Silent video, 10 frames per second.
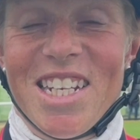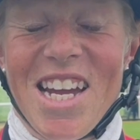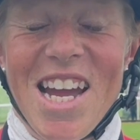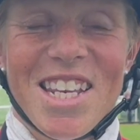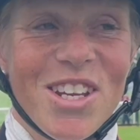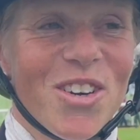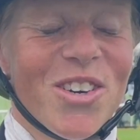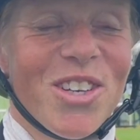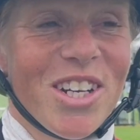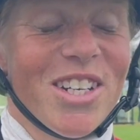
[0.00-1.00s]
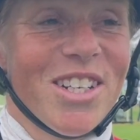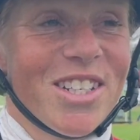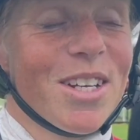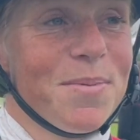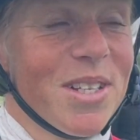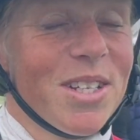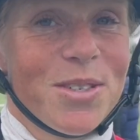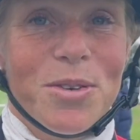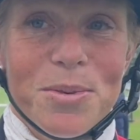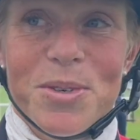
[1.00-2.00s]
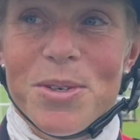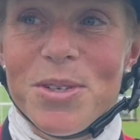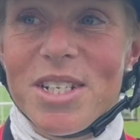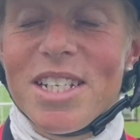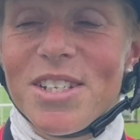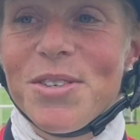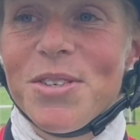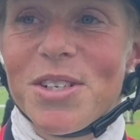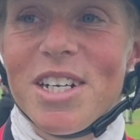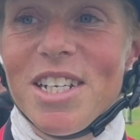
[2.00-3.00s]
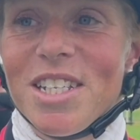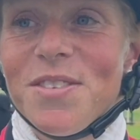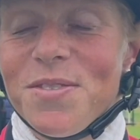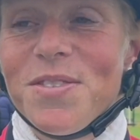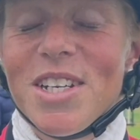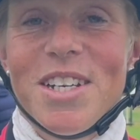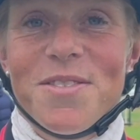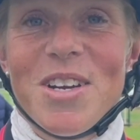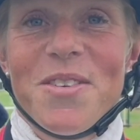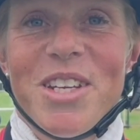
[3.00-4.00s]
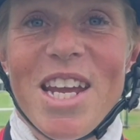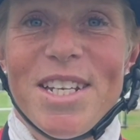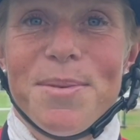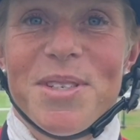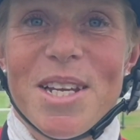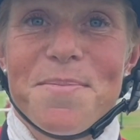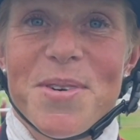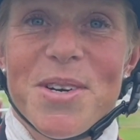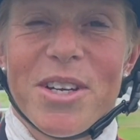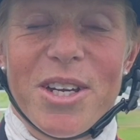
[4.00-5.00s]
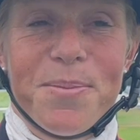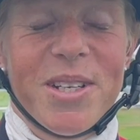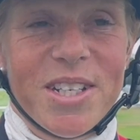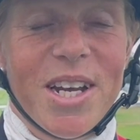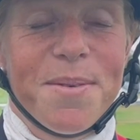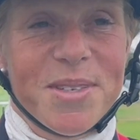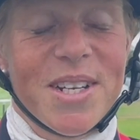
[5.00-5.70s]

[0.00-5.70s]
I had the odd glance up at the scoreboard and saw kind of around the 80% mark a couple of times,